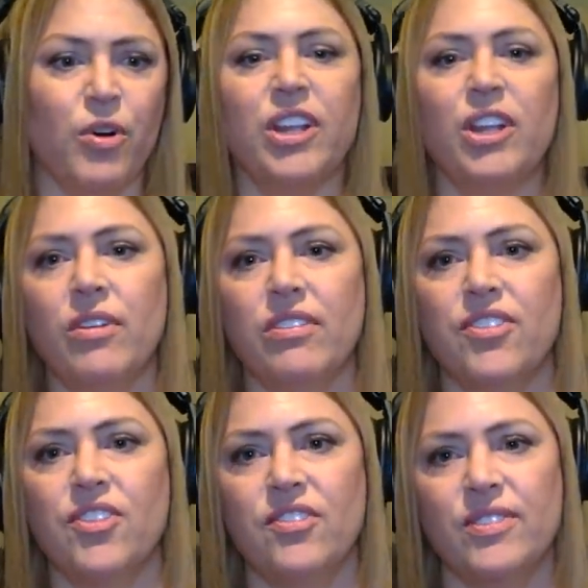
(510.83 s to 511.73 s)
uh, working
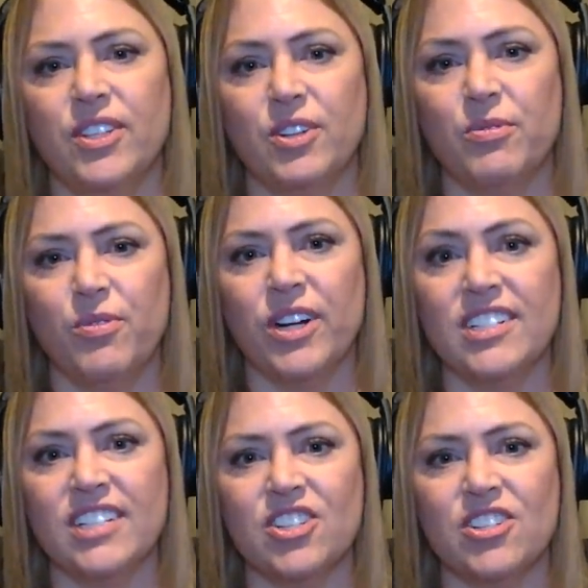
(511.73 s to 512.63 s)
with you know,
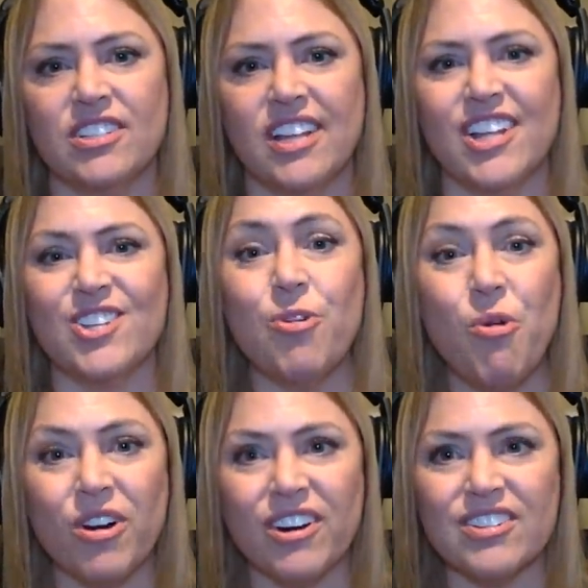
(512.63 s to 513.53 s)
organizations like
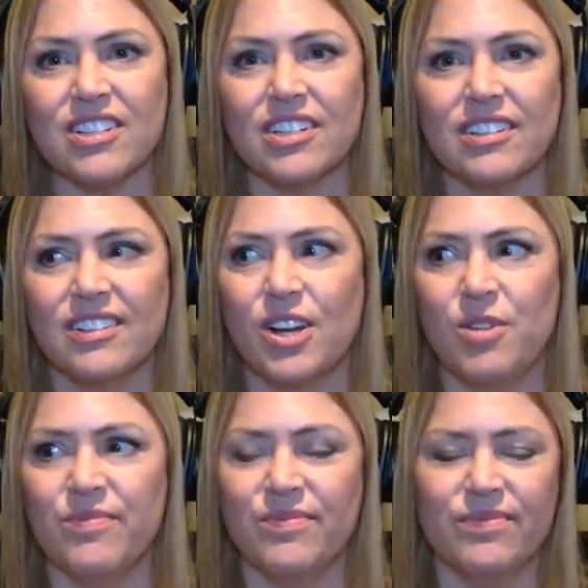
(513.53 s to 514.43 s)
yours
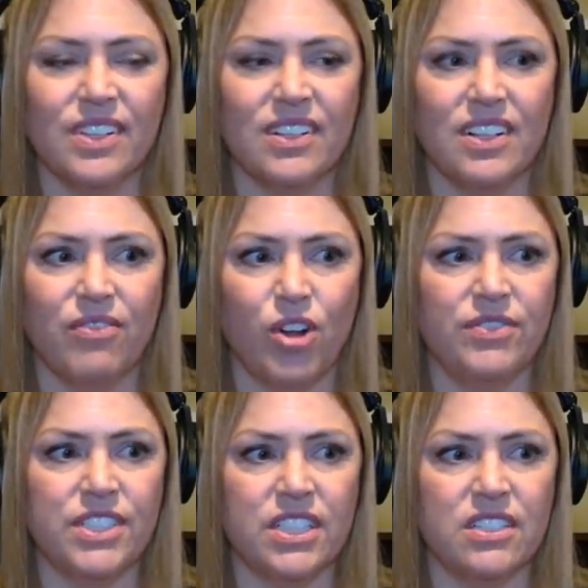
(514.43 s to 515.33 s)
um,
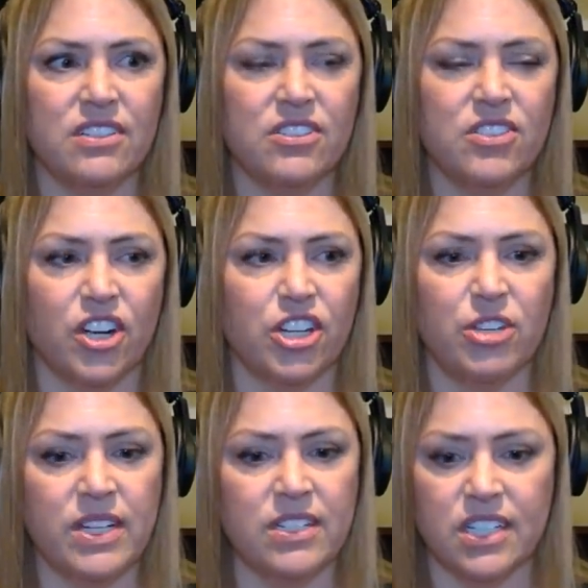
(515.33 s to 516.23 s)
involved in
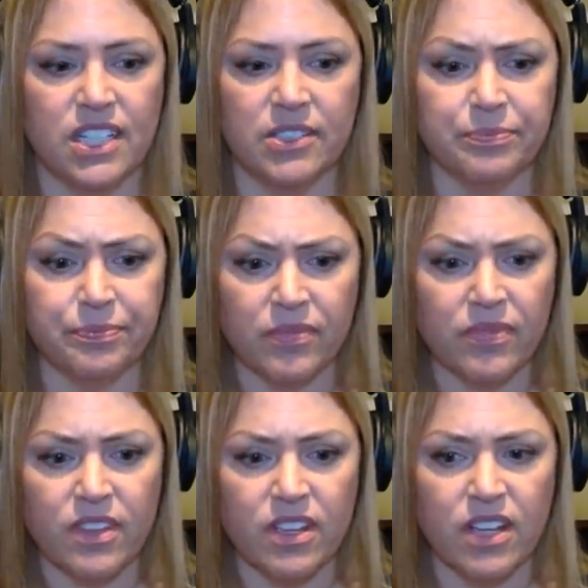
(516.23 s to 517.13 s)
documenting
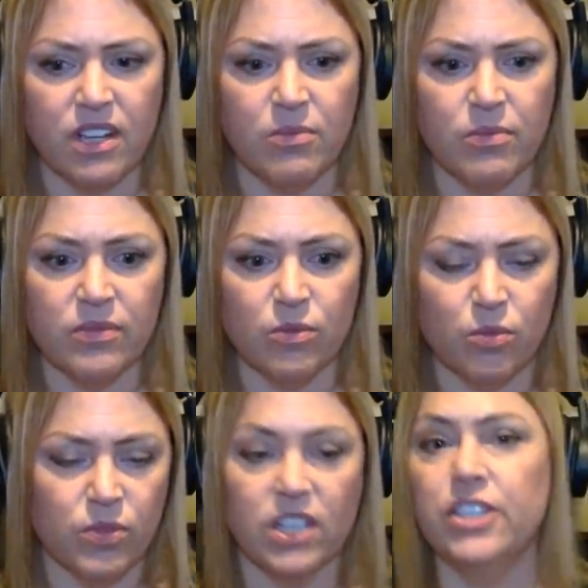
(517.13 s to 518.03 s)
um,
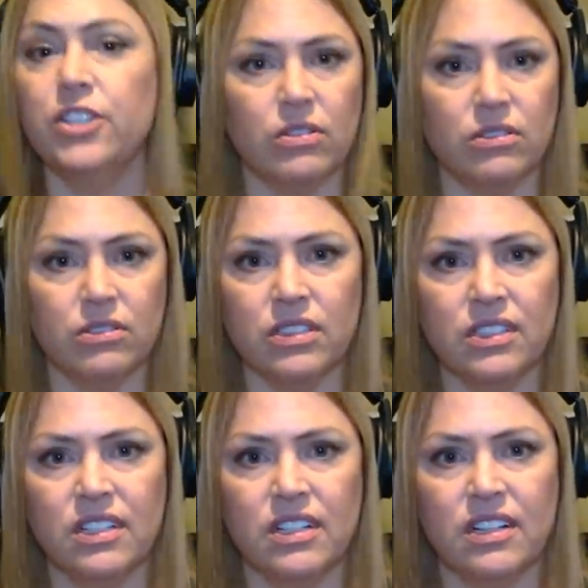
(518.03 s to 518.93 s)

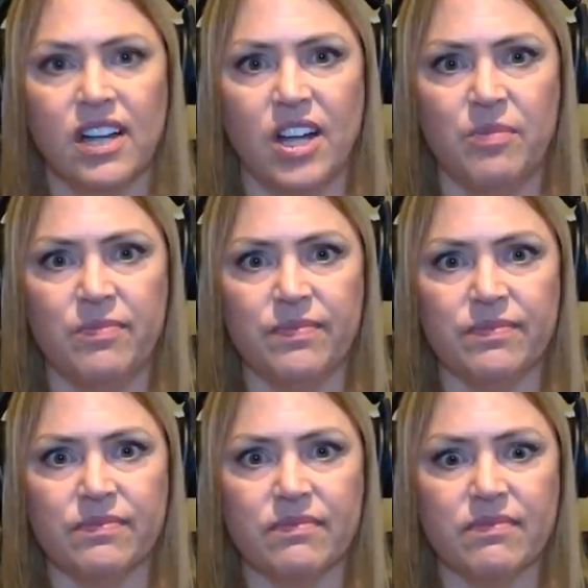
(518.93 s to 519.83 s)
clinical
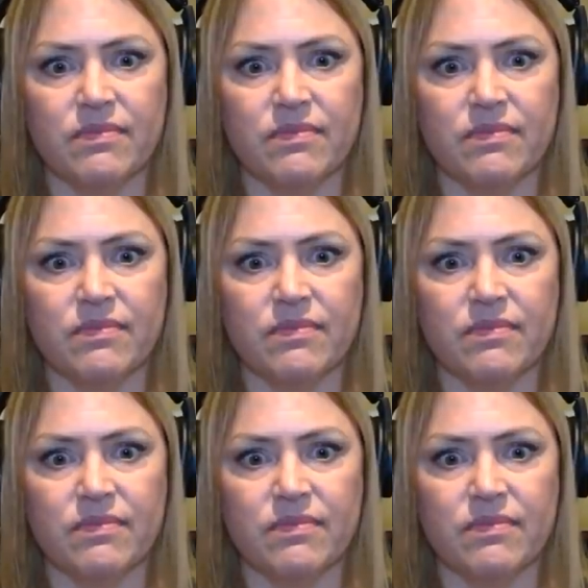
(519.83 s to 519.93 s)
um,